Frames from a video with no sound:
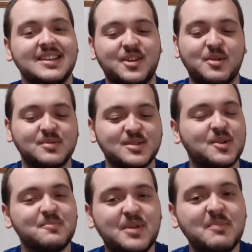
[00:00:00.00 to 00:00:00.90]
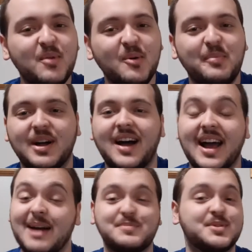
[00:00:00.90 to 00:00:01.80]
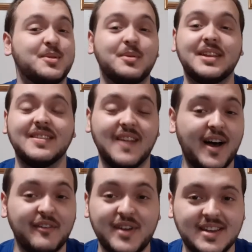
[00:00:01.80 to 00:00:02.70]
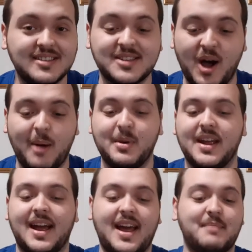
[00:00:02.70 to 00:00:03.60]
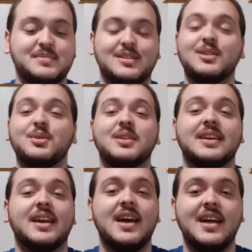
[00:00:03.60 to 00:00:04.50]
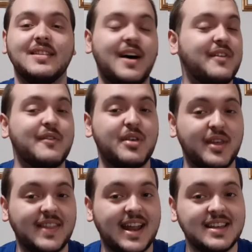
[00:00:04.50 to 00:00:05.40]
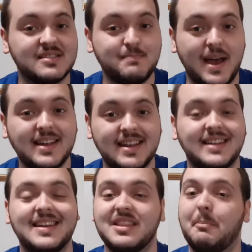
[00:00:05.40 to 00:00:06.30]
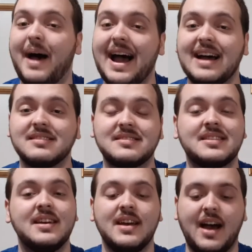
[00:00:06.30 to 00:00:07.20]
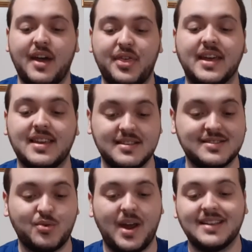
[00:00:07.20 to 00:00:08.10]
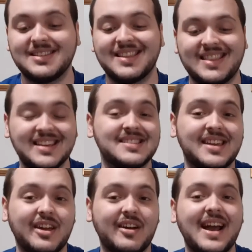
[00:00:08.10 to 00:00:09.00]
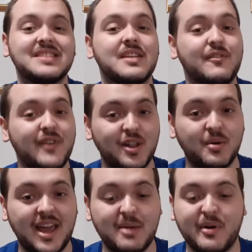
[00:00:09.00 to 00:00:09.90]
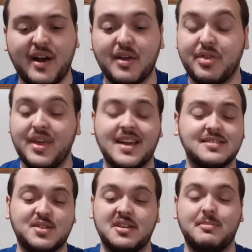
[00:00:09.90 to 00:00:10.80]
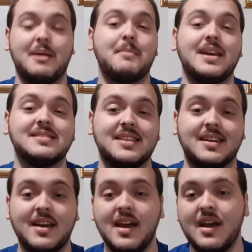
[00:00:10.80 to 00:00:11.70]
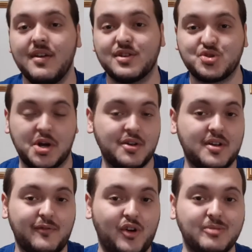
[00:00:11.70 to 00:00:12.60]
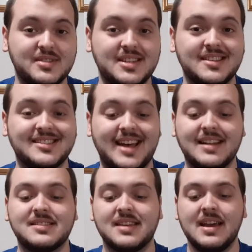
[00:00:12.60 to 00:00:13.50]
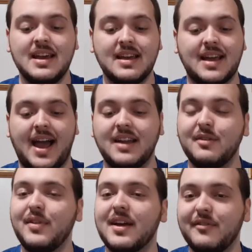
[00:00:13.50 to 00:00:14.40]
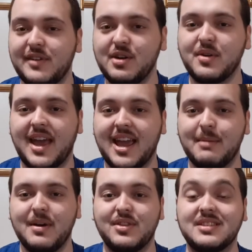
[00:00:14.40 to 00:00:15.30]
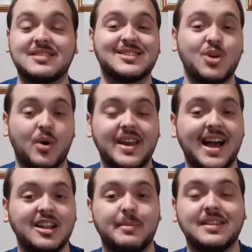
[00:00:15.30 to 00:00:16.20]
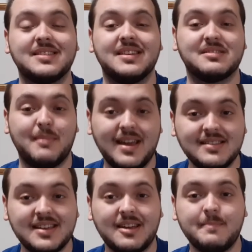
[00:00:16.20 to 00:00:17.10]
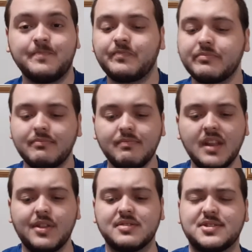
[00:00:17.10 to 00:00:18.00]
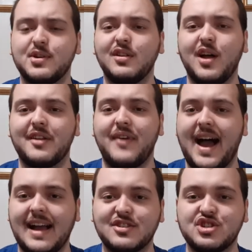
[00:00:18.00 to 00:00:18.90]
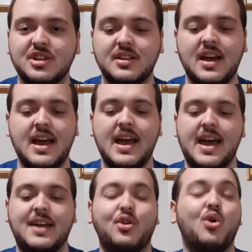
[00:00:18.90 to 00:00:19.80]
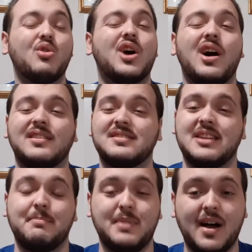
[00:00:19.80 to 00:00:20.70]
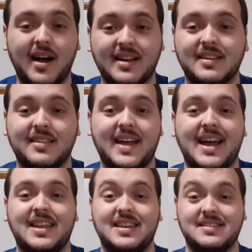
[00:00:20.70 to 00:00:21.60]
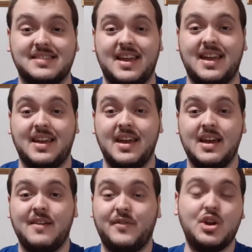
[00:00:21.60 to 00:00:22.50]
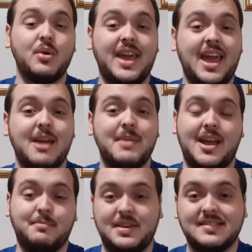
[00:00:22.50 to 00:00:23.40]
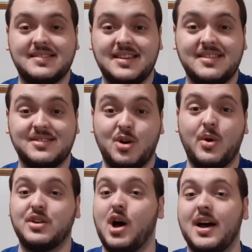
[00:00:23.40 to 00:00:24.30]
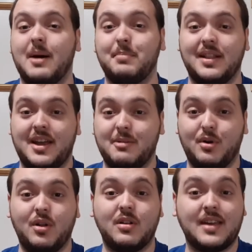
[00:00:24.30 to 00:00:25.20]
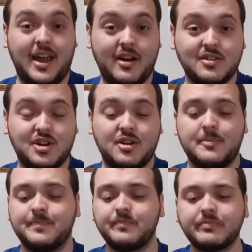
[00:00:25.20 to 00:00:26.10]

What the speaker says: you know, certain people, but I absolutely love his comedy. I absolutely love everything that he's been in the past. I think he's great. This here, as a fellow gamer, I think is going to be amazing. The trailer confirms this. That's kind of like a video game. The story element is amazing. There's still a lot of action. And the whole concept behind it, that he's a video game NPC, so not a playable character.